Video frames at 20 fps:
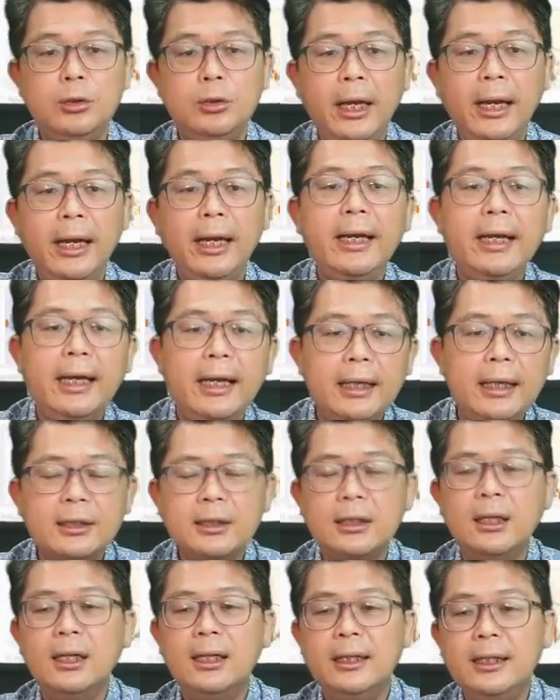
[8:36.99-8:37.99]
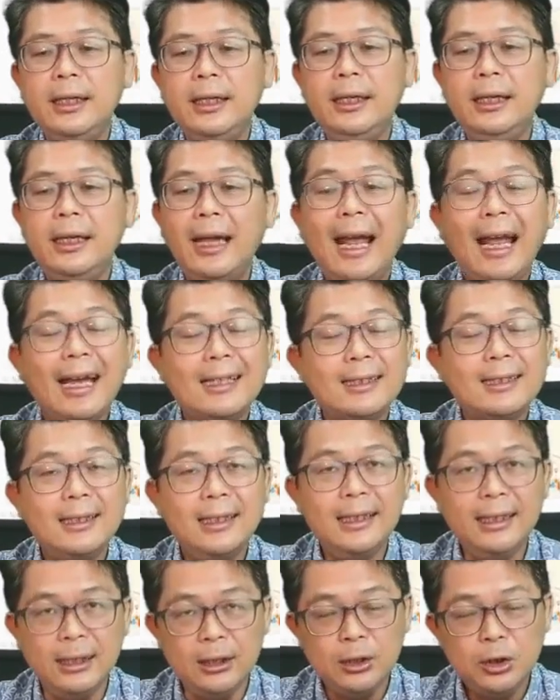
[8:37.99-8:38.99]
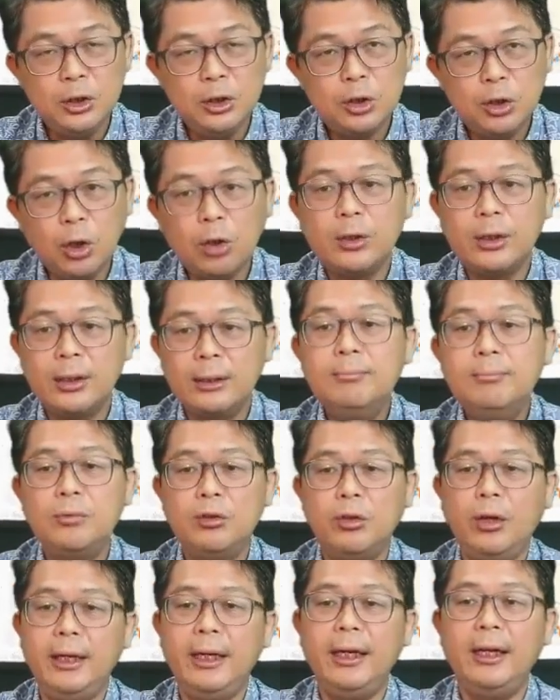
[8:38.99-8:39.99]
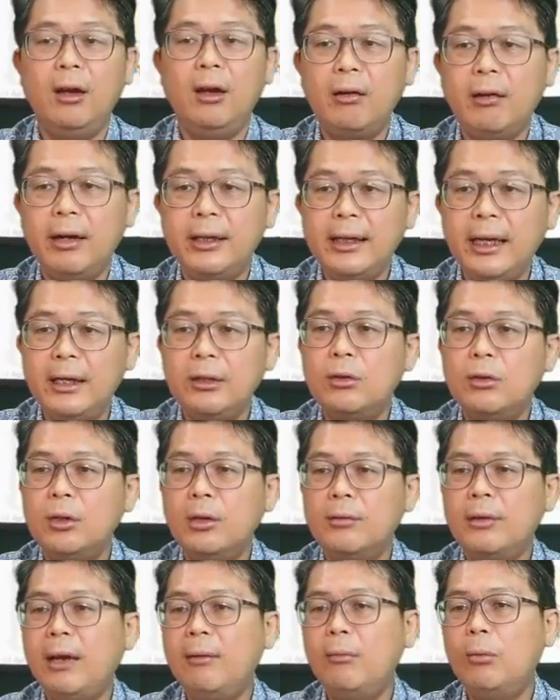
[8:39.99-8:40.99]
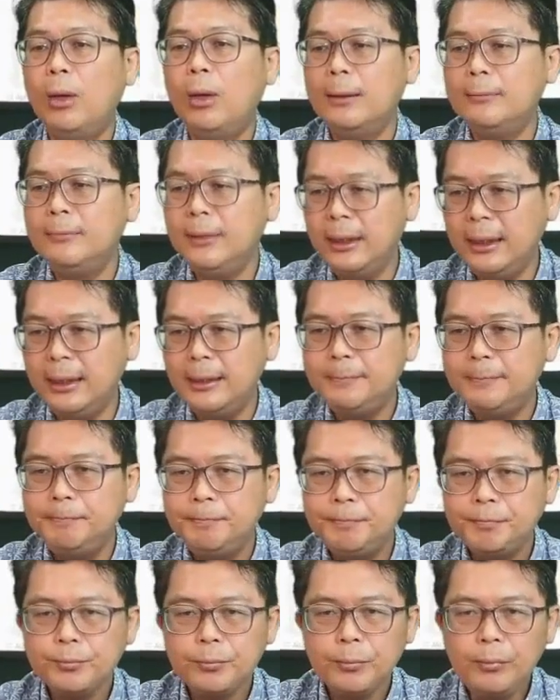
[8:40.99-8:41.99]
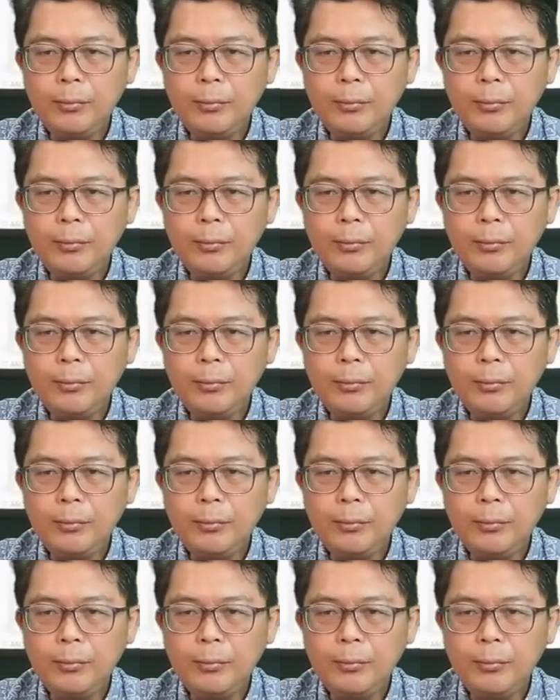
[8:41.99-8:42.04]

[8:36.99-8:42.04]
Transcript: Today is the ST, short-term trading. All right, take note of that one here.